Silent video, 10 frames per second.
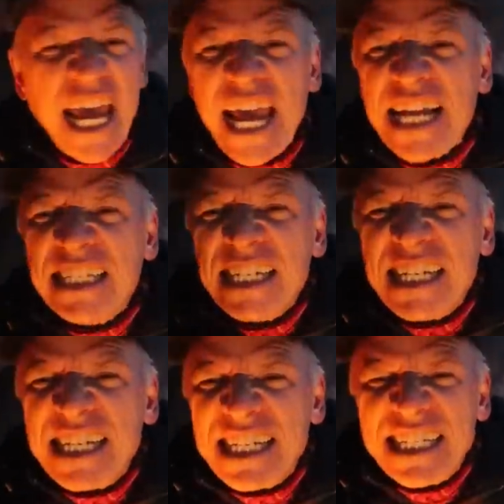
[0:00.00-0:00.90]
and
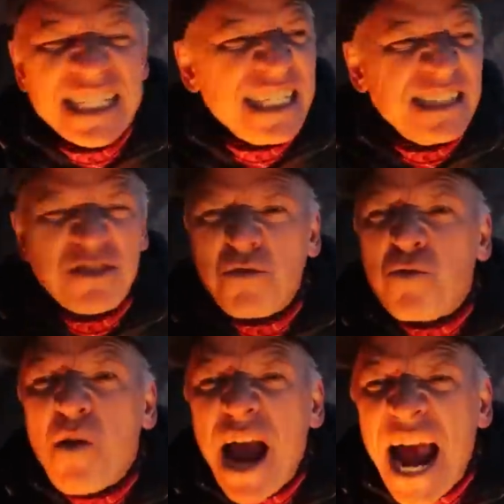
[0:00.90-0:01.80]

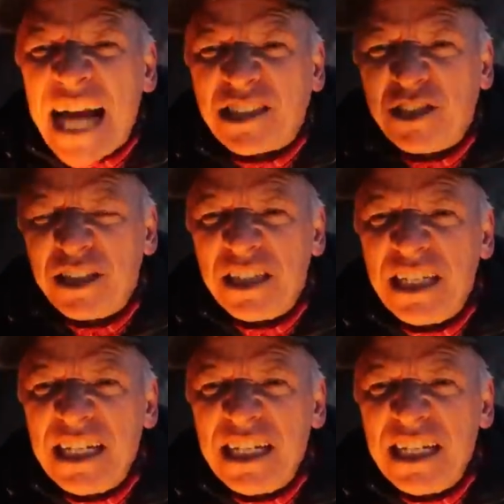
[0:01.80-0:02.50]
crashed